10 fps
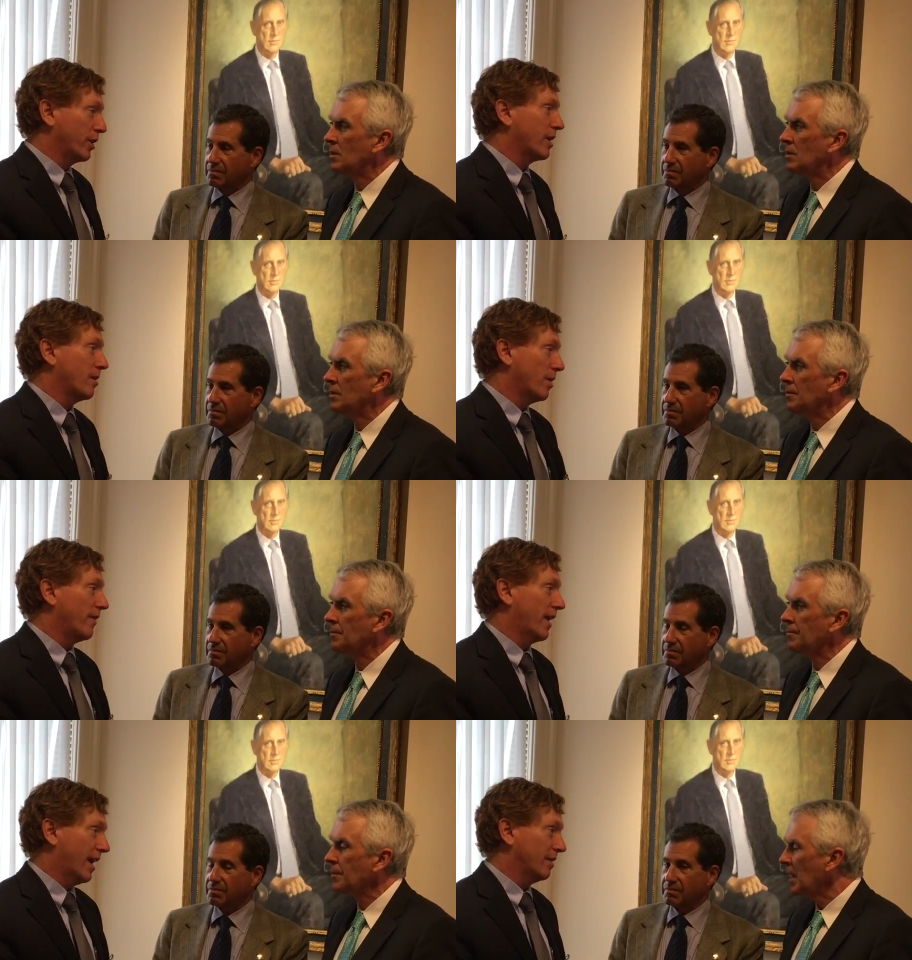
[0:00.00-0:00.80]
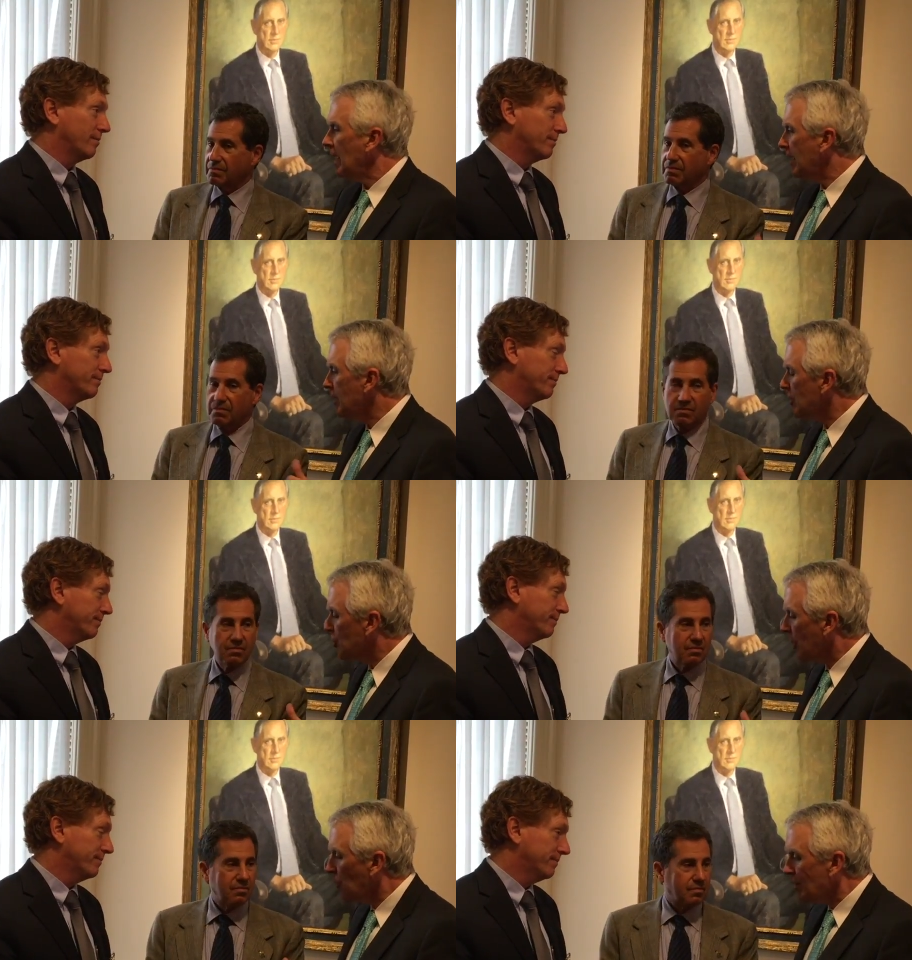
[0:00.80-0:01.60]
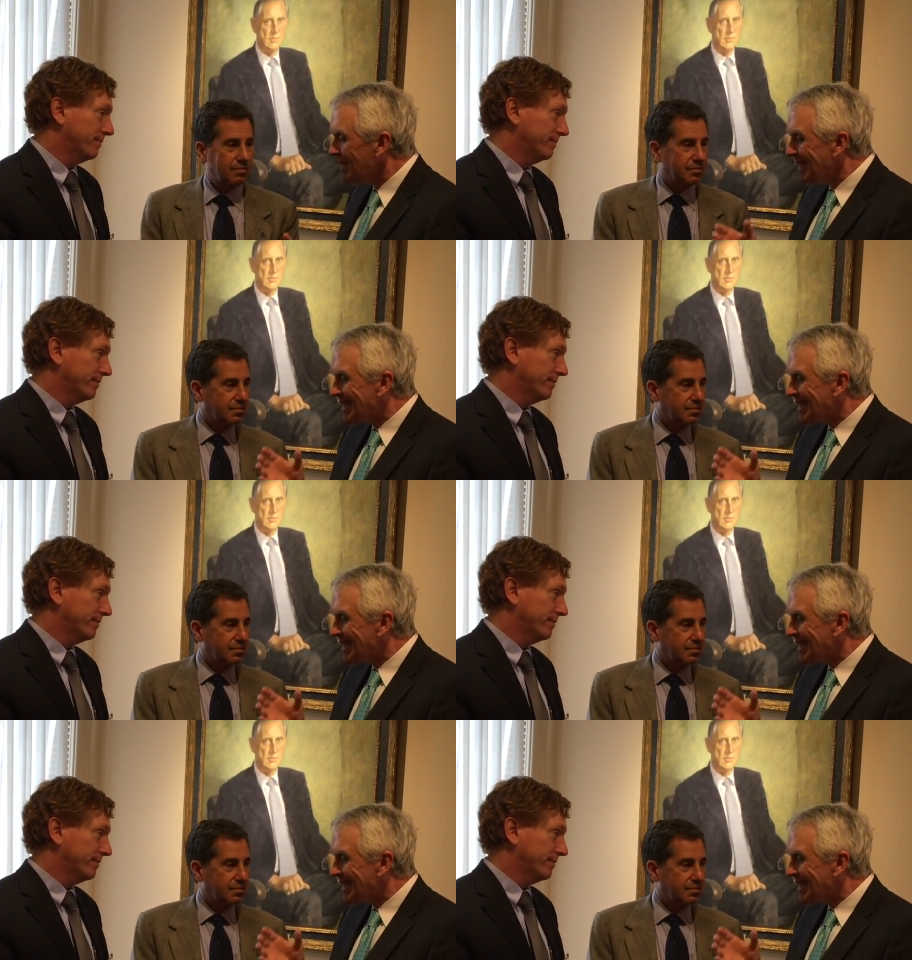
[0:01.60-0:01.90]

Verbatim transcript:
Speaker 1: more to come on that. And, and Jerry, what